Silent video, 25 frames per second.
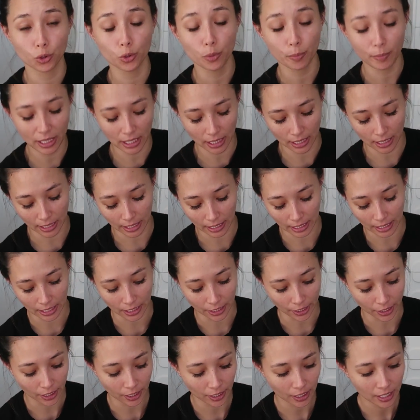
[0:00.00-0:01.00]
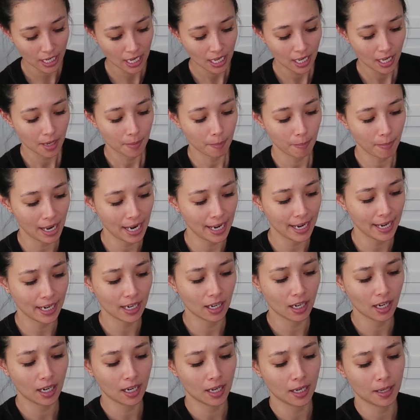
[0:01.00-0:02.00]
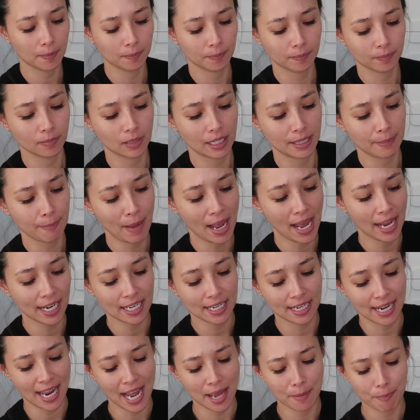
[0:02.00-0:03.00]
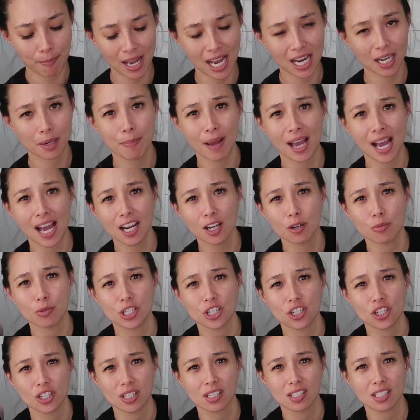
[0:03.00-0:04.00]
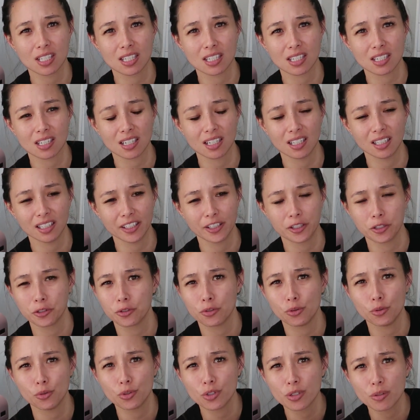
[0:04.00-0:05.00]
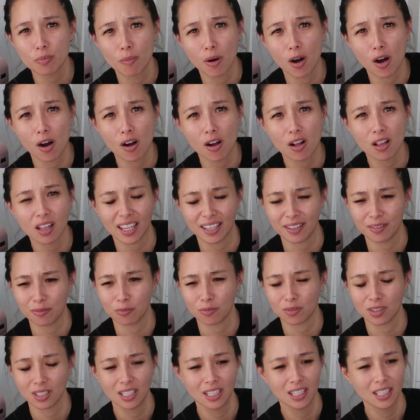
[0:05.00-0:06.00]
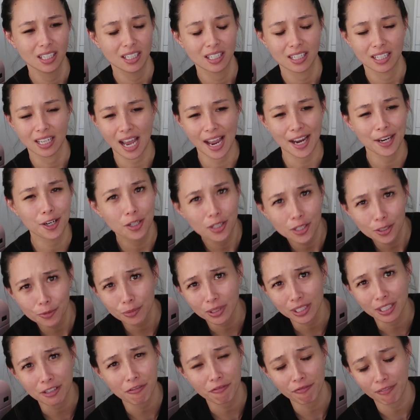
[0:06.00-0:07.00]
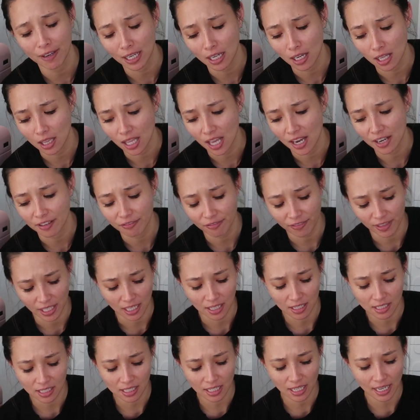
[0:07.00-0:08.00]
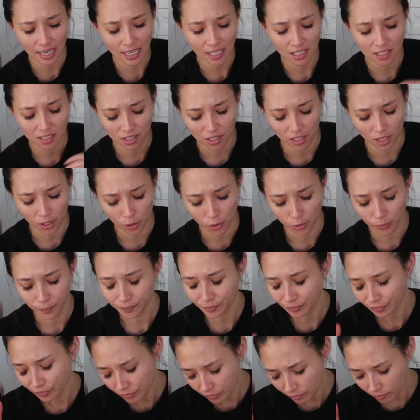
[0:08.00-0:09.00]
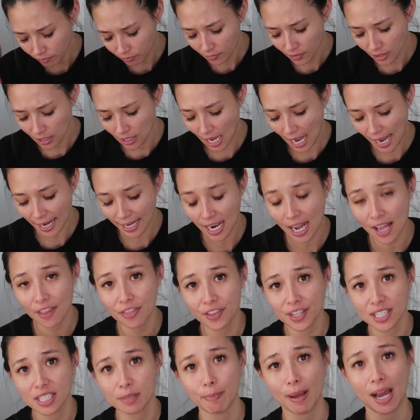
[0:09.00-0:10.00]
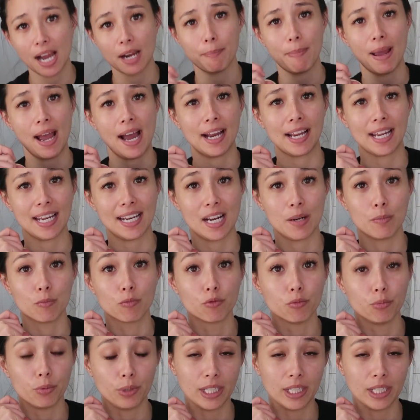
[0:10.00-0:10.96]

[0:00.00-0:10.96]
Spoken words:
roomy in here. My Matinette backpack was just a little too small and I couldn't really fit a lot of things in it. So I got this backpack and I'm